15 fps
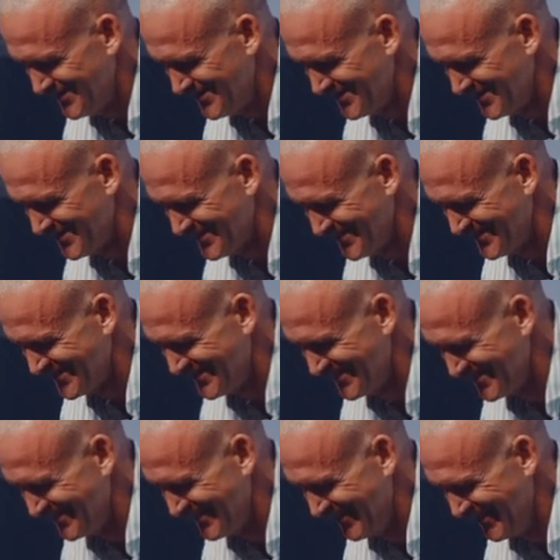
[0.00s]

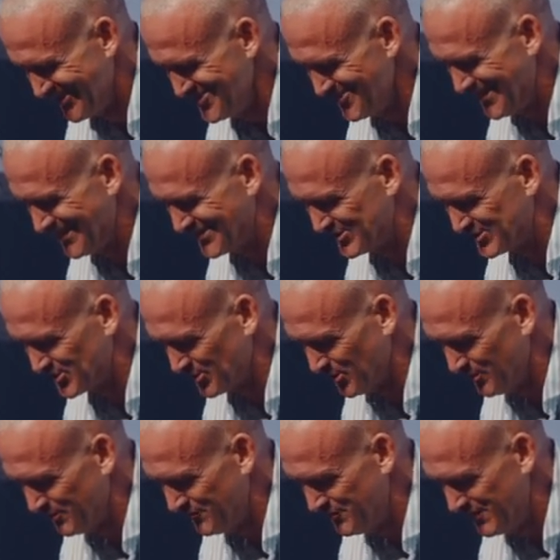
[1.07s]
You know what I
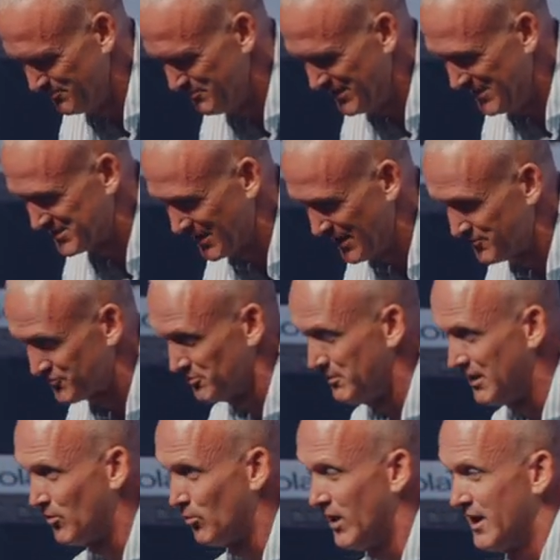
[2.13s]
deserve many times for
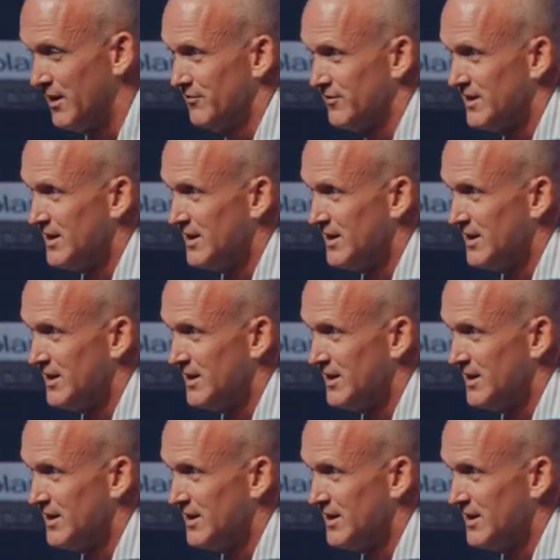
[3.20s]
my wife?